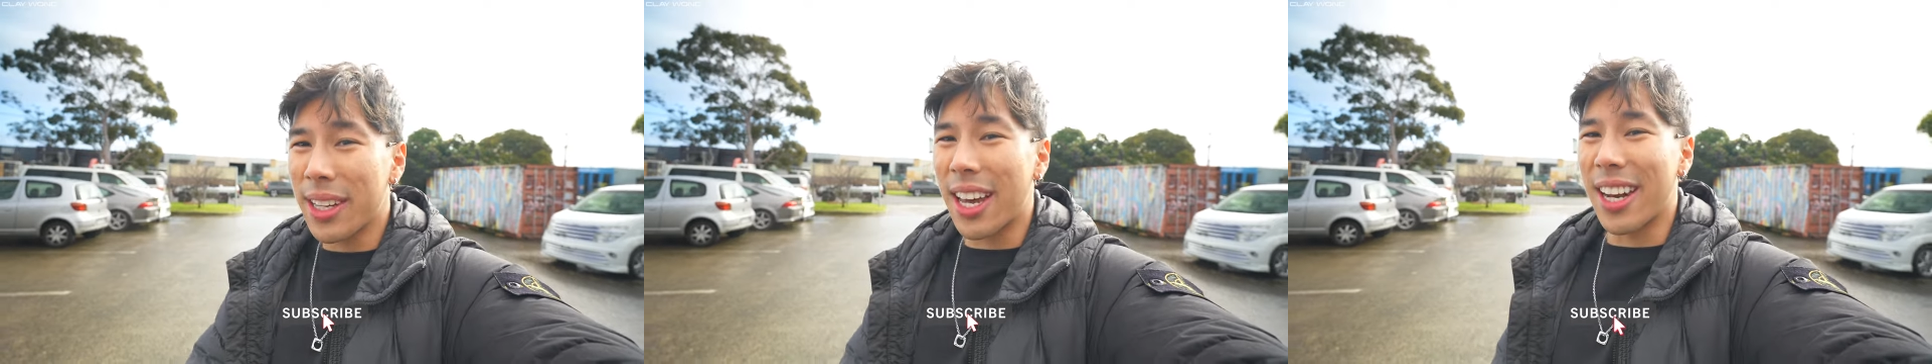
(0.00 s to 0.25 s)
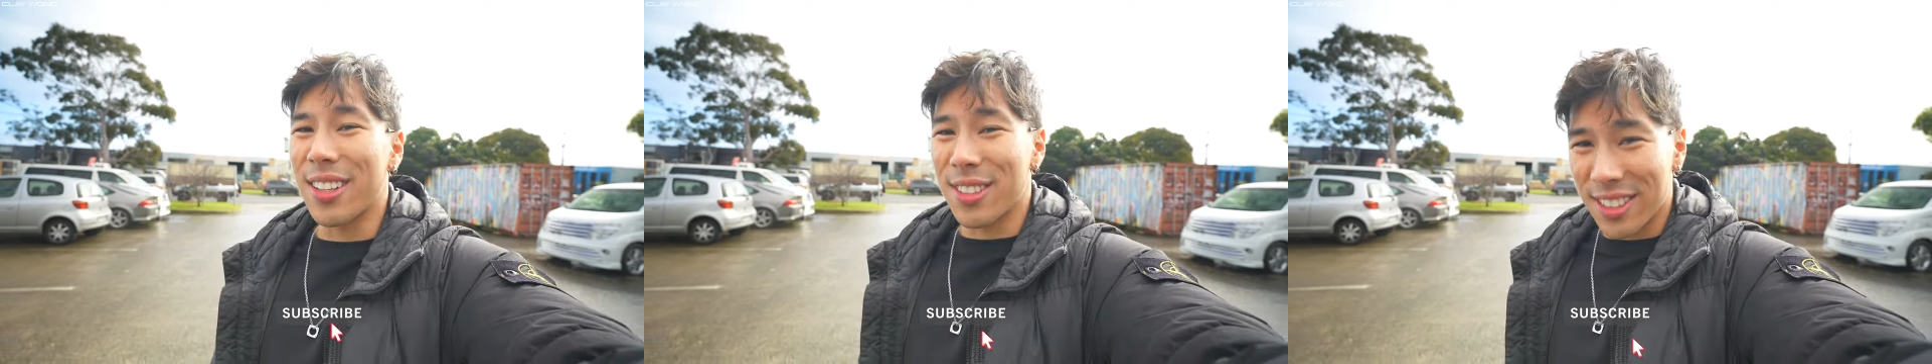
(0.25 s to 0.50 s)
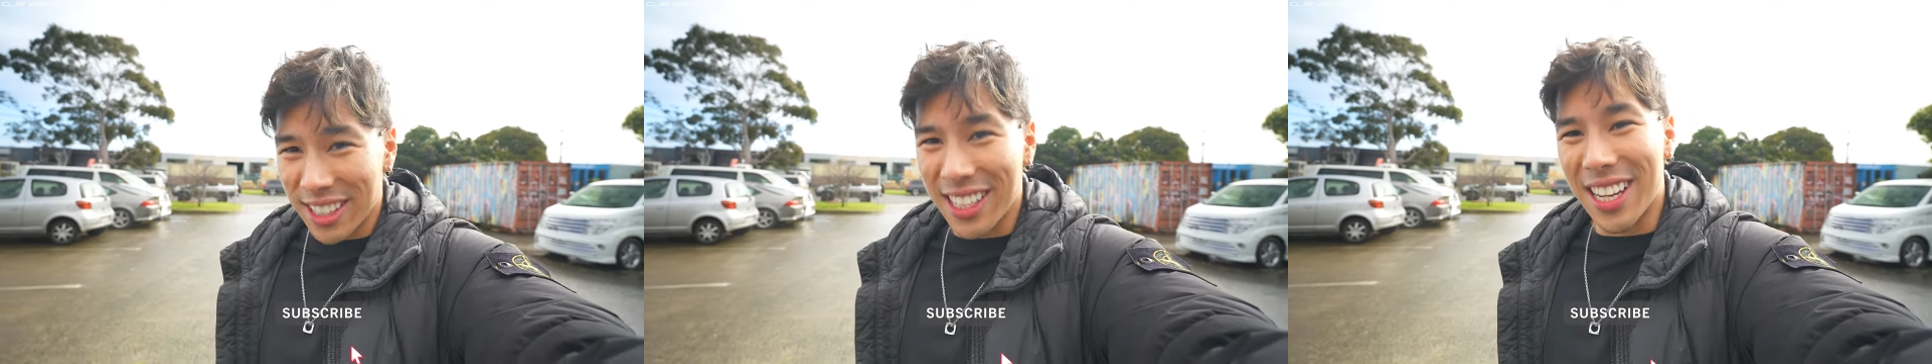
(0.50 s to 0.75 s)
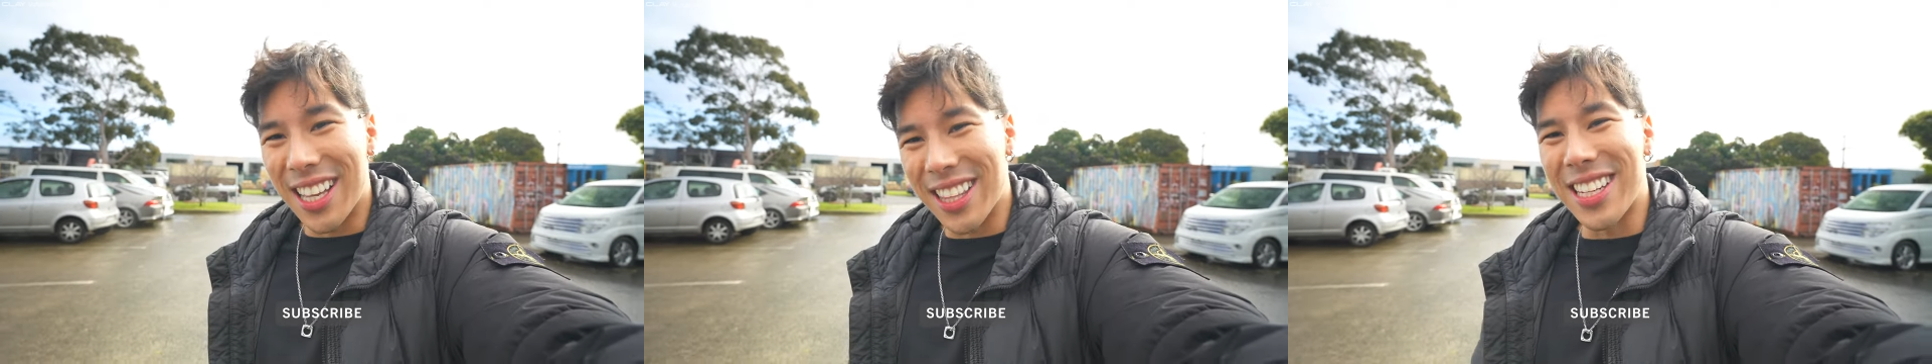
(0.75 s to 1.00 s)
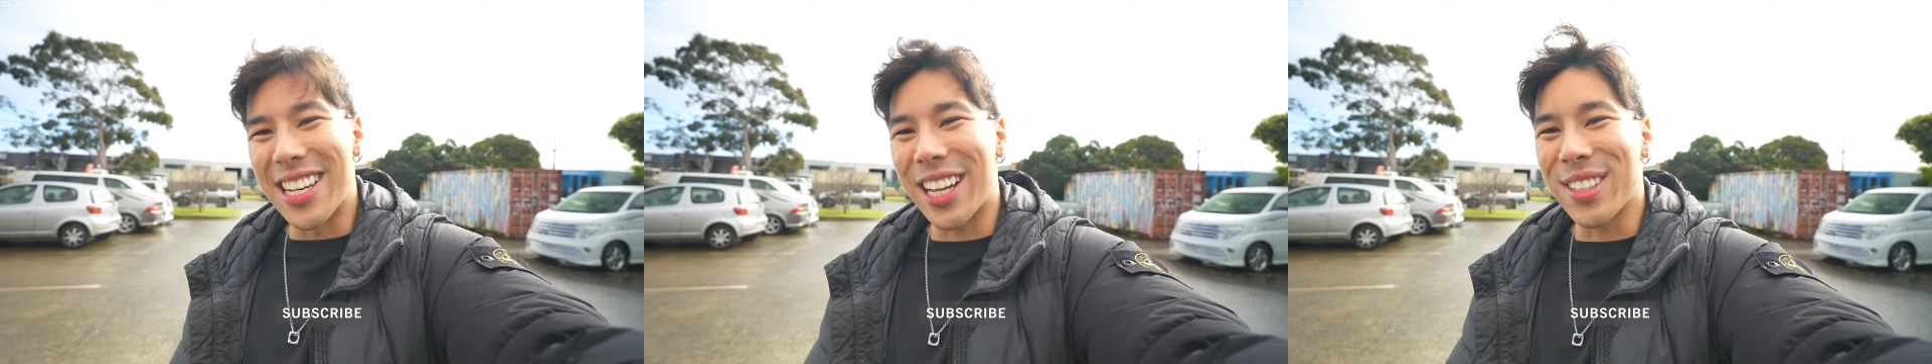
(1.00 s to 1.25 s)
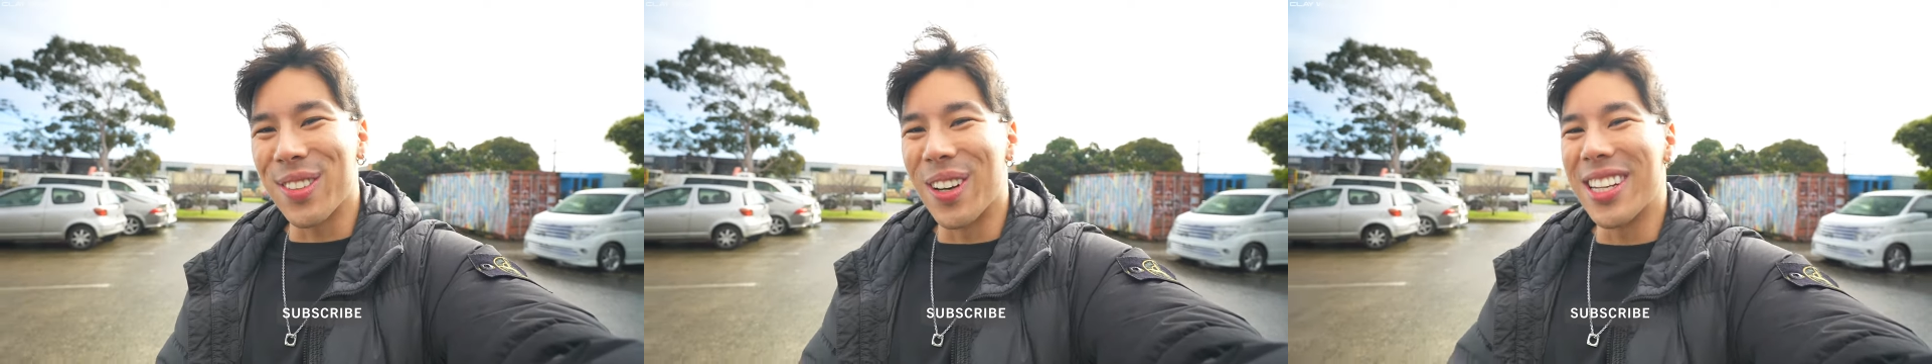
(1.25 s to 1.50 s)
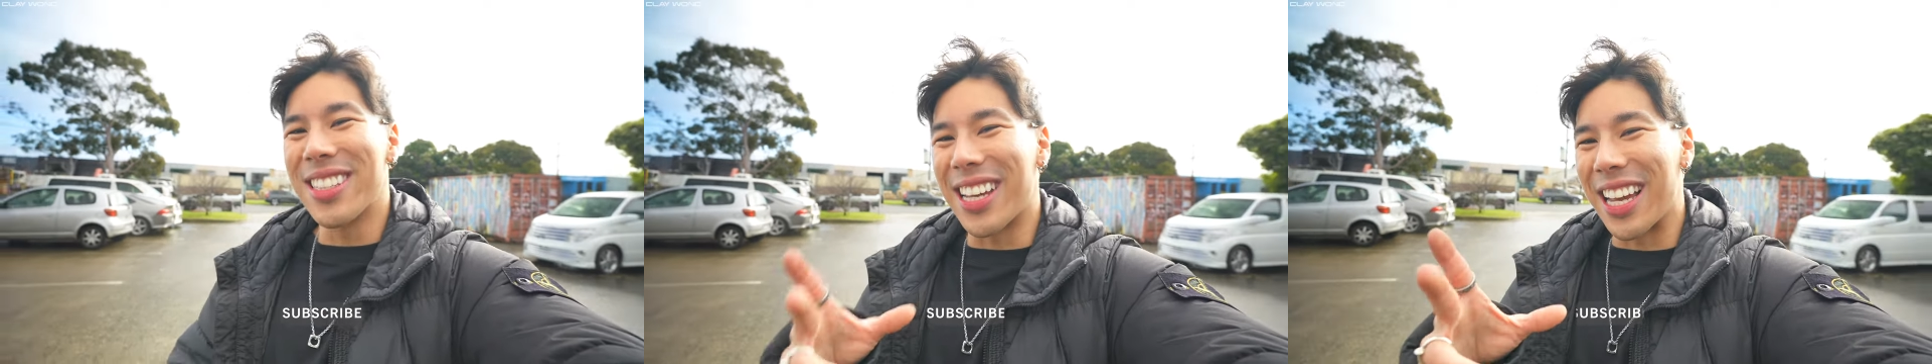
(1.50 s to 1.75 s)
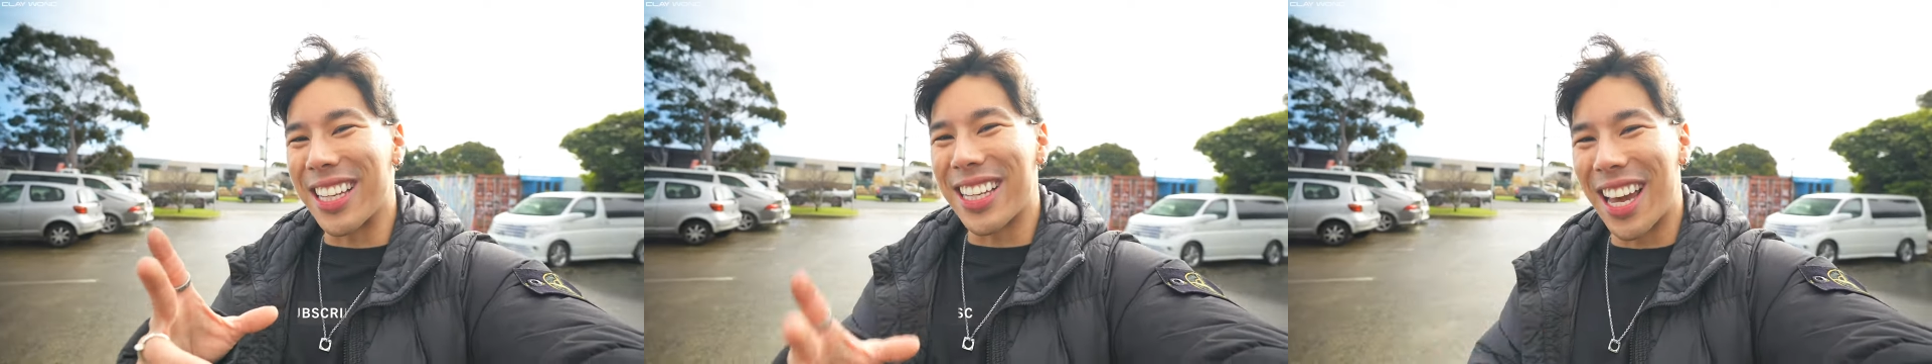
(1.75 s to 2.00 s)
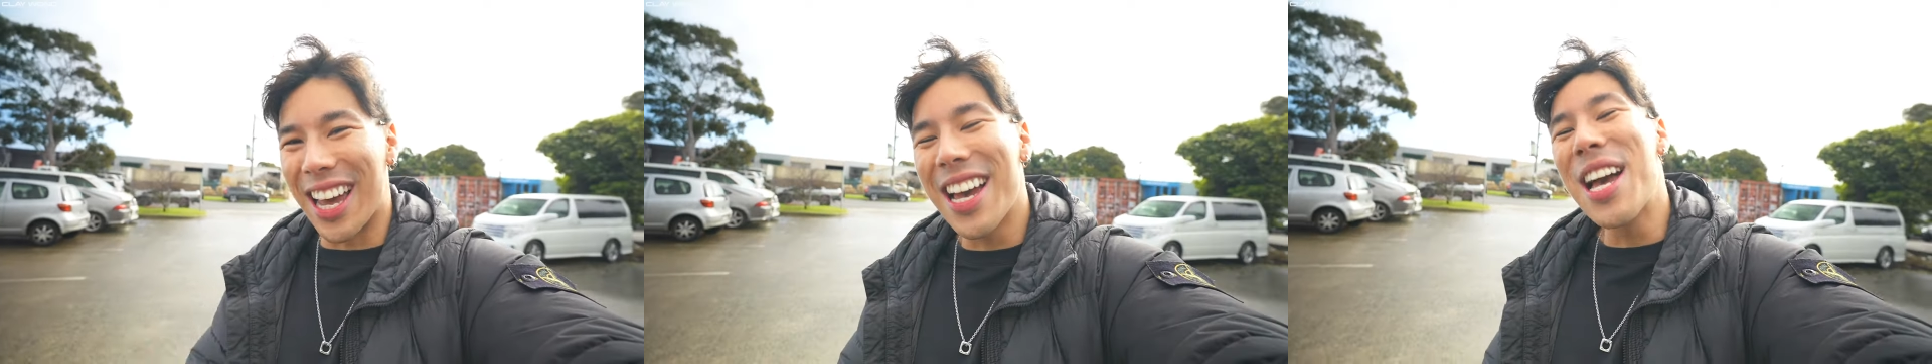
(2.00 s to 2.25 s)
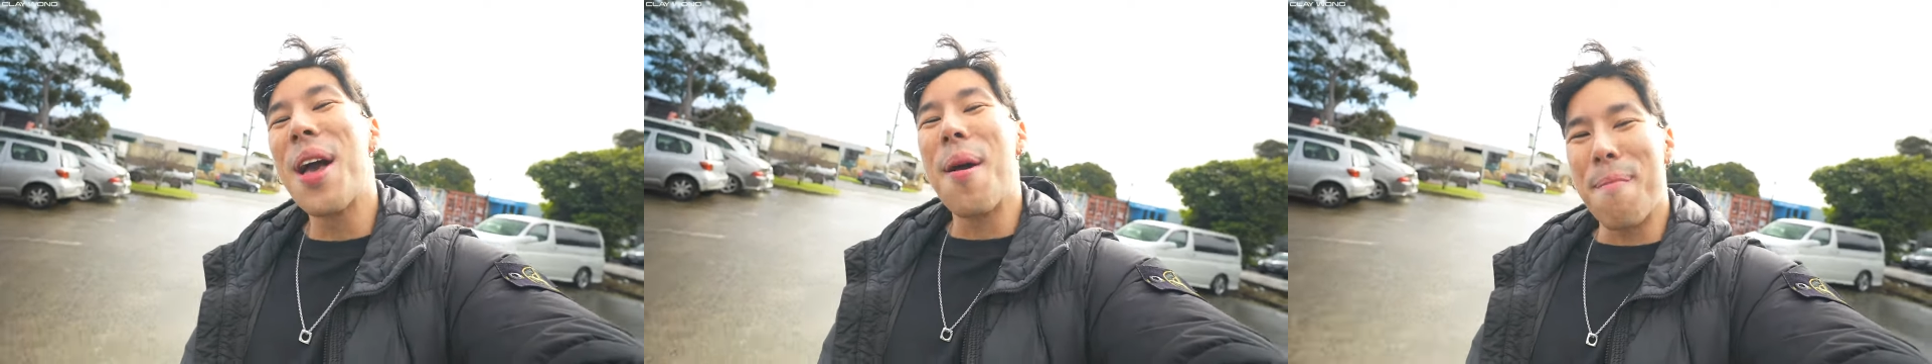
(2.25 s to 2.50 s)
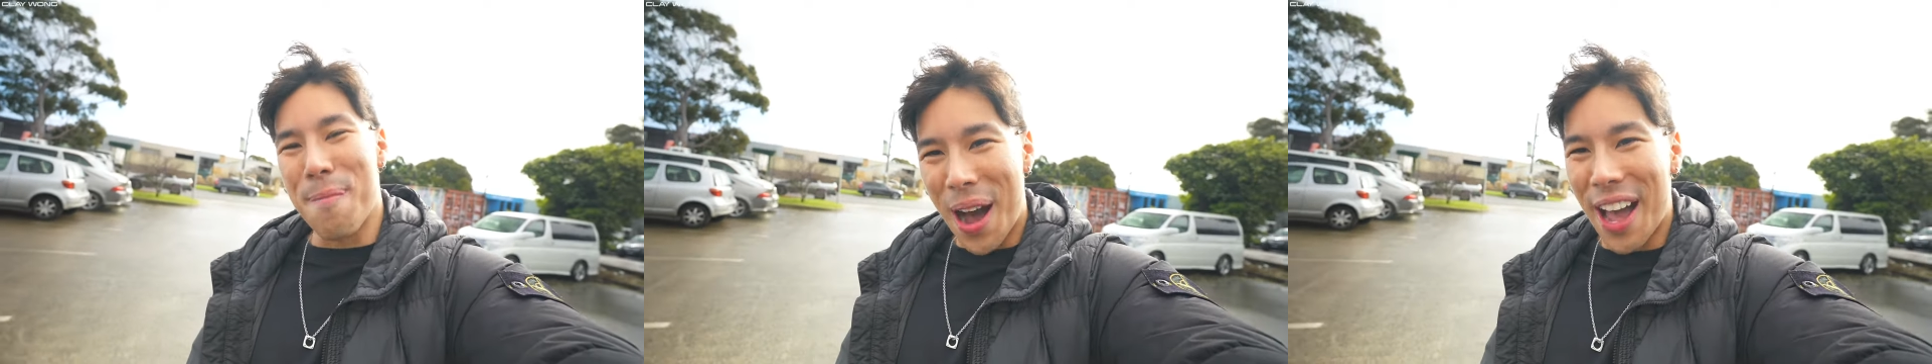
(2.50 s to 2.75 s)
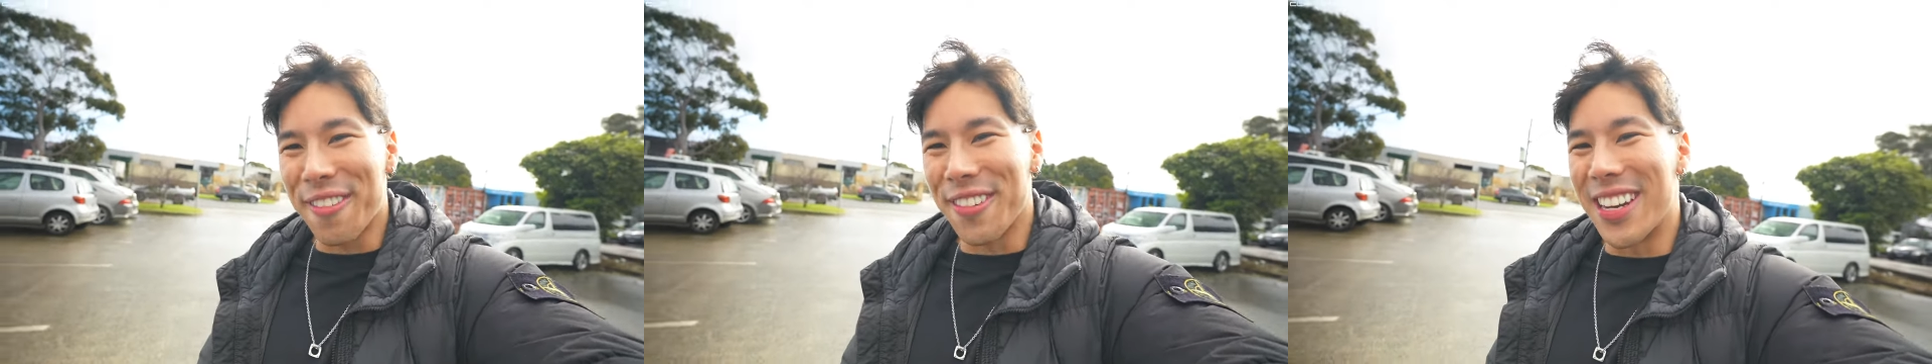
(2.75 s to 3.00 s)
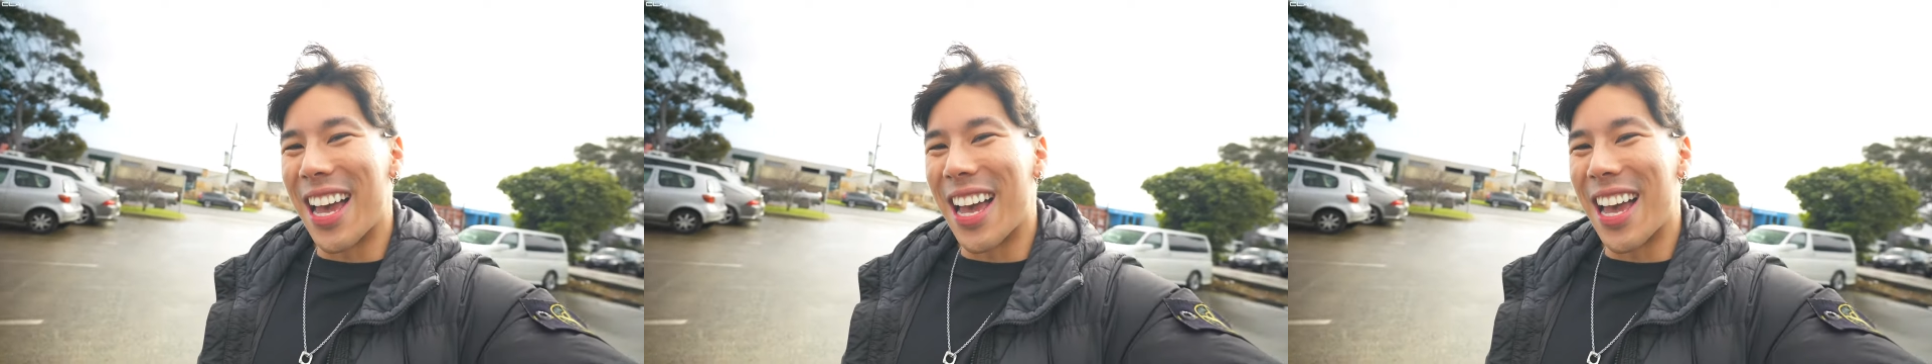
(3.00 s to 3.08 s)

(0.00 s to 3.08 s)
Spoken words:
and I'll see you in the next one. Take care, bye for